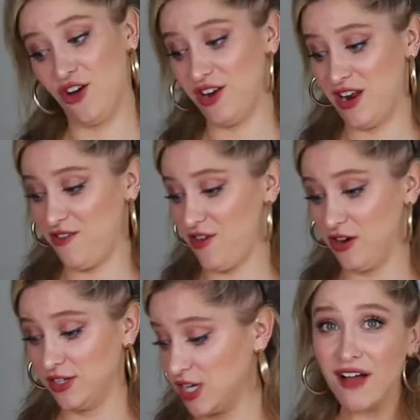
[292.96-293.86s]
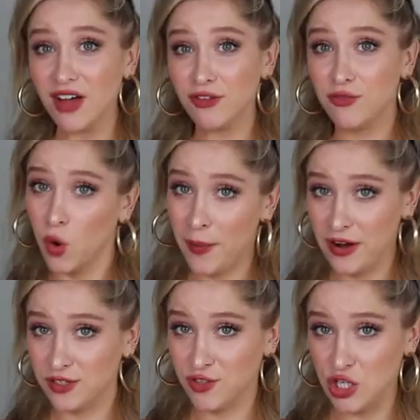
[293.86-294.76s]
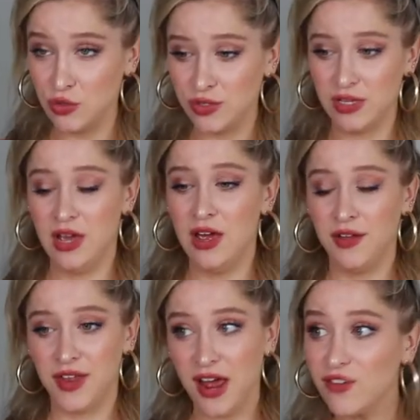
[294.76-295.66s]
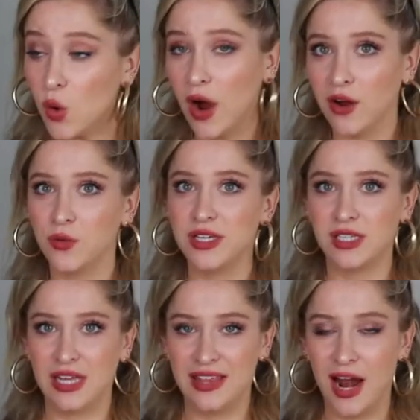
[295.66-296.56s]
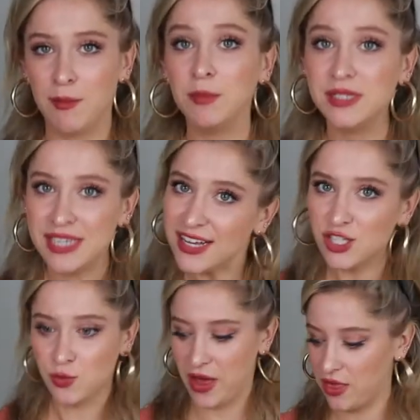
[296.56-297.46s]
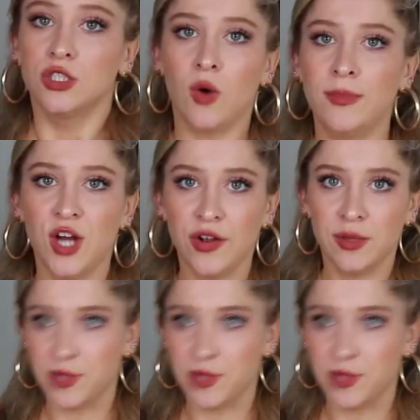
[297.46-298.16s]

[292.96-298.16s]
You heard it here first. I've got 4 pairs of shoes that I've acquired recently that I'm obsessed with, so I'm sharing them